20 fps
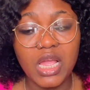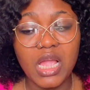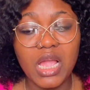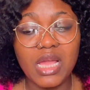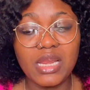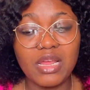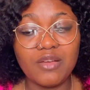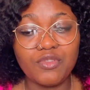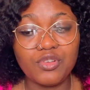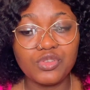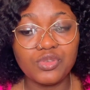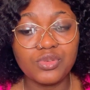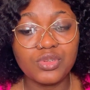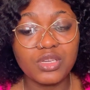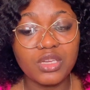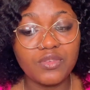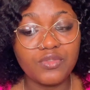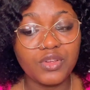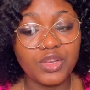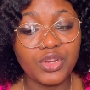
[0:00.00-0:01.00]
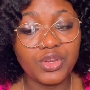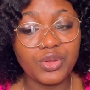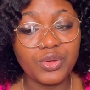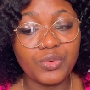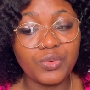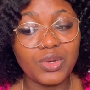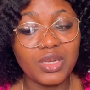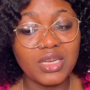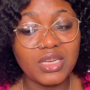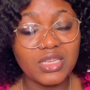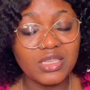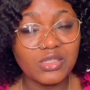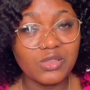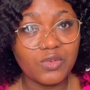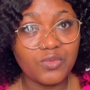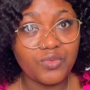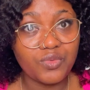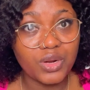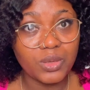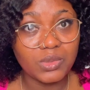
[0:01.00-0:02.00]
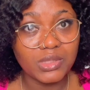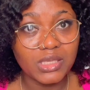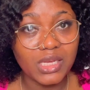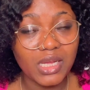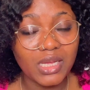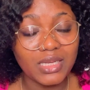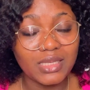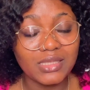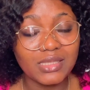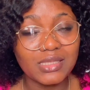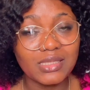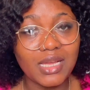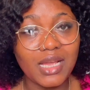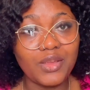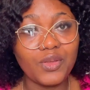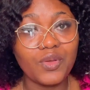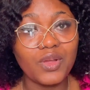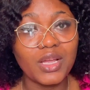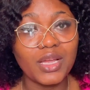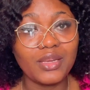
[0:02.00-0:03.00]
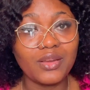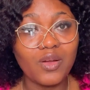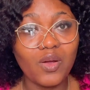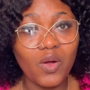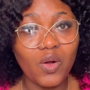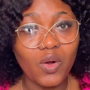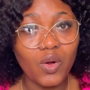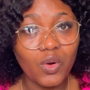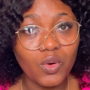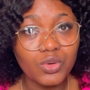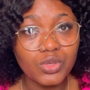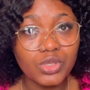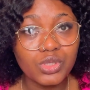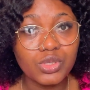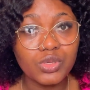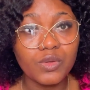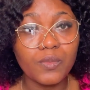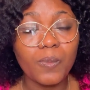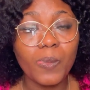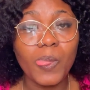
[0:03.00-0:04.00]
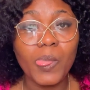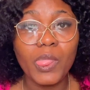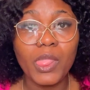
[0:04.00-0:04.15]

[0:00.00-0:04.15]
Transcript: and I've also given you a list of websites that you can also